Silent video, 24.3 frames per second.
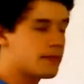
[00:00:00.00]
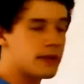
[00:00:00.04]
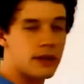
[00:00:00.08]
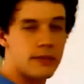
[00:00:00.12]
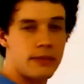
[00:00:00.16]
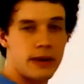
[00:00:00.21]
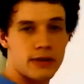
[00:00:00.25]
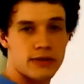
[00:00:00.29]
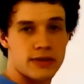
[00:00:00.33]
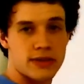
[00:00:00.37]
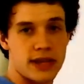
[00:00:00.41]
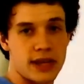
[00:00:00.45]
bit
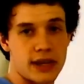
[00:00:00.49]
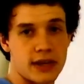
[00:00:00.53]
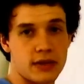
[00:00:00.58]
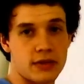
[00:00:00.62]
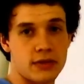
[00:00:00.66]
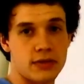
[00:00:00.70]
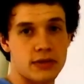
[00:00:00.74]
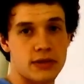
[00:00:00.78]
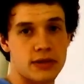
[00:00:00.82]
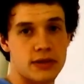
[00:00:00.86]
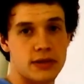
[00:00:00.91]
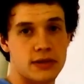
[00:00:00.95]
about
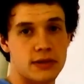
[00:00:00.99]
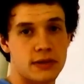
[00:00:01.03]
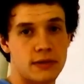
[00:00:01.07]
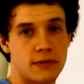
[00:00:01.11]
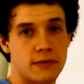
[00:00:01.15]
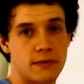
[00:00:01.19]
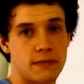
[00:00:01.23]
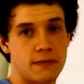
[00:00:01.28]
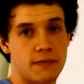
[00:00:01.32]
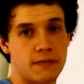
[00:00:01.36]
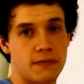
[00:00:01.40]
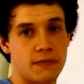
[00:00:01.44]
Sentinels.
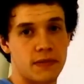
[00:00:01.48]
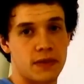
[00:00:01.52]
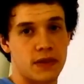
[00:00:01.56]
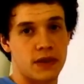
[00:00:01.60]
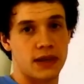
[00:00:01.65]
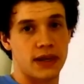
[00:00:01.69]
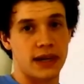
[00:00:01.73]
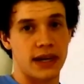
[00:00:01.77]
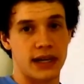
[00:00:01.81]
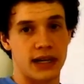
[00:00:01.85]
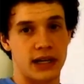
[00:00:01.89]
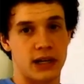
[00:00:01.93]

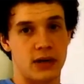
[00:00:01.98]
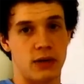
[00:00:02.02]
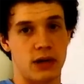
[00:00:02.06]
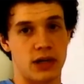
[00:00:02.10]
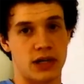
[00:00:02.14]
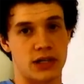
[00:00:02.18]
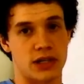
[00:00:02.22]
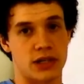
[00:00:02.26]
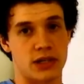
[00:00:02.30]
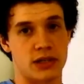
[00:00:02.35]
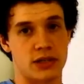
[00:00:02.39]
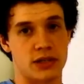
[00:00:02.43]
You got any
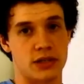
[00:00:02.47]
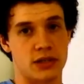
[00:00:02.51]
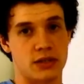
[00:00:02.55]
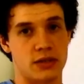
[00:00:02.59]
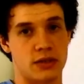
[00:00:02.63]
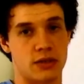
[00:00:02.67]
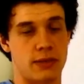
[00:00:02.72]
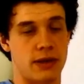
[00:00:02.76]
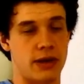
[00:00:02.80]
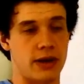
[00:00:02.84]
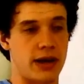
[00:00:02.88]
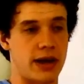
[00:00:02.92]
questions
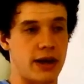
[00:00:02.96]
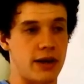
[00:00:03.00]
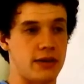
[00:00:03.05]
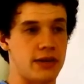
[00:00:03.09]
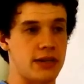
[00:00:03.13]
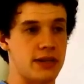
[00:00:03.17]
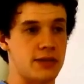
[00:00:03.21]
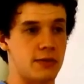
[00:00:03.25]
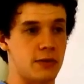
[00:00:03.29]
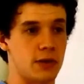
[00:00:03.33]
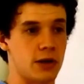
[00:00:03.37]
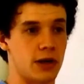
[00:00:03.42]
about how
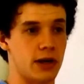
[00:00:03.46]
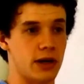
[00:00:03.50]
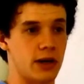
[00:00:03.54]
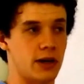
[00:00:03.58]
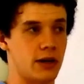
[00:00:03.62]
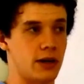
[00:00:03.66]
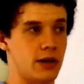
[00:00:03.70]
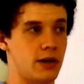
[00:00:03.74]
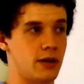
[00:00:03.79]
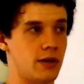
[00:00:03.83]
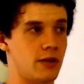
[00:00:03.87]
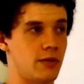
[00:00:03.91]
these work,
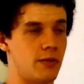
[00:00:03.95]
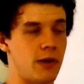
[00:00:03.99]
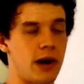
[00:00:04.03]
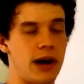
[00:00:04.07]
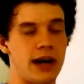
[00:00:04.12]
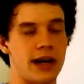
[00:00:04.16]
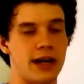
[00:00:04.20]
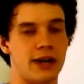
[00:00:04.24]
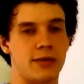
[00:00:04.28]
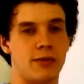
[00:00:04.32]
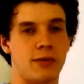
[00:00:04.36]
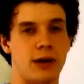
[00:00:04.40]
or
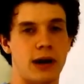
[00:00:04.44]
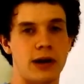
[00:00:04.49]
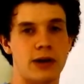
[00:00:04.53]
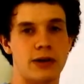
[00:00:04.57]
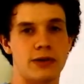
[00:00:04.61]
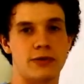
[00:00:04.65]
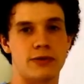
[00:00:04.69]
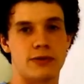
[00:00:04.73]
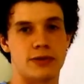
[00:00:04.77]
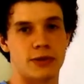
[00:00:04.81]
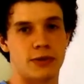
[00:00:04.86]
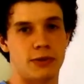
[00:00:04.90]
Ryan, why are
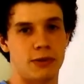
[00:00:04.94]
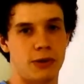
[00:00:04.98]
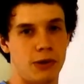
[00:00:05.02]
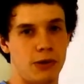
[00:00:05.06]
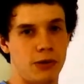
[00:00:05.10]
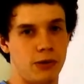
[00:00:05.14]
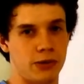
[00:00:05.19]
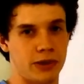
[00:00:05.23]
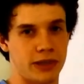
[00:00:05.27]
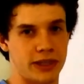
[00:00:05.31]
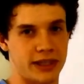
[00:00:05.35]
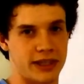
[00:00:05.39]
you so
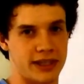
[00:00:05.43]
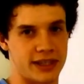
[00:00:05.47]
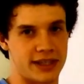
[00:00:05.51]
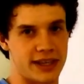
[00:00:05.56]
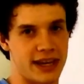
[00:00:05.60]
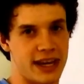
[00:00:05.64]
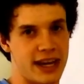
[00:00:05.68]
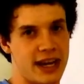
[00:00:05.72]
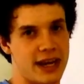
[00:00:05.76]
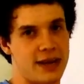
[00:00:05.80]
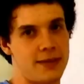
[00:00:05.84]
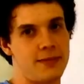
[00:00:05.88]
old at this
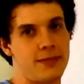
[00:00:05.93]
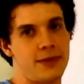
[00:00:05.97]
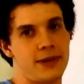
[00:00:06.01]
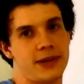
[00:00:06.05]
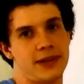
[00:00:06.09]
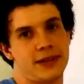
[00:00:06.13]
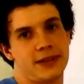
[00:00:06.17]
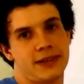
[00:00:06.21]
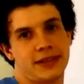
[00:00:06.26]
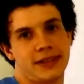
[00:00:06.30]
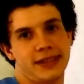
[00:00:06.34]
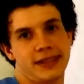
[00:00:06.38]
game?
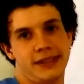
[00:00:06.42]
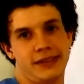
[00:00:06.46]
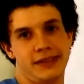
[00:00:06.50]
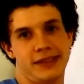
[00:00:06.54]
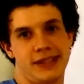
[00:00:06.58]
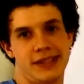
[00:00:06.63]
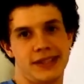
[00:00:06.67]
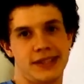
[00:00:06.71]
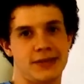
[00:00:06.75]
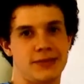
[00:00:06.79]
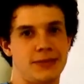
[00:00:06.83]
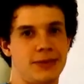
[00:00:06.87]
Well,
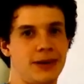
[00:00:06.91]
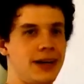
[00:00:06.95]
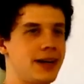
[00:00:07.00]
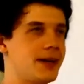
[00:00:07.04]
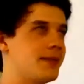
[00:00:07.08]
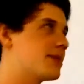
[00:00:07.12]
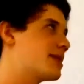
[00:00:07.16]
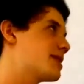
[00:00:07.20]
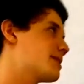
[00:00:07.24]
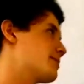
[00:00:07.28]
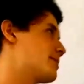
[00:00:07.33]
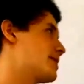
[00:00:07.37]
this is
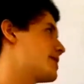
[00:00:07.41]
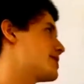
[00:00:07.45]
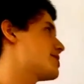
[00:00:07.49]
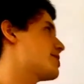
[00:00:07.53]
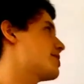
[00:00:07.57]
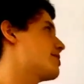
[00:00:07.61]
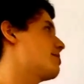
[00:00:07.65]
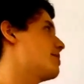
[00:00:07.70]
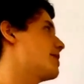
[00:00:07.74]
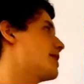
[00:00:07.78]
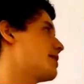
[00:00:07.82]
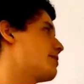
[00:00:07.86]
why, because when I
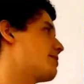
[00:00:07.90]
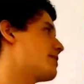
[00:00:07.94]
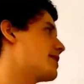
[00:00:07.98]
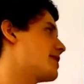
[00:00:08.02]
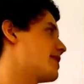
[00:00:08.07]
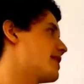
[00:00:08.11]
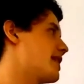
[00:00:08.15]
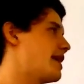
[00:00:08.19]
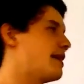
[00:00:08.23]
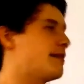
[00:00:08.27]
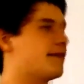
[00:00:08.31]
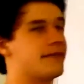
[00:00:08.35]
started playing, we
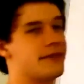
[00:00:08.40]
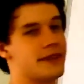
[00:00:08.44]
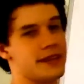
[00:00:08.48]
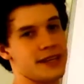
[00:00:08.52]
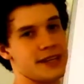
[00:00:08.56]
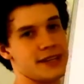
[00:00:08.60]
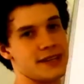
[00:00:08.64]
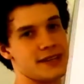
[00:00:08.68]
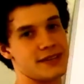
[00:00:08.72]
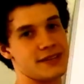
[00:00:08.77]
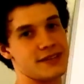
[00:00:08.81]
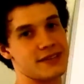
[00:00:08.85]
didn't have
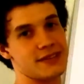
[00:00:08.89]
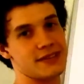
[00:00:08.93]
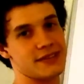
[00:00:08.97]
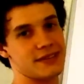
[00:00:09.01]
this.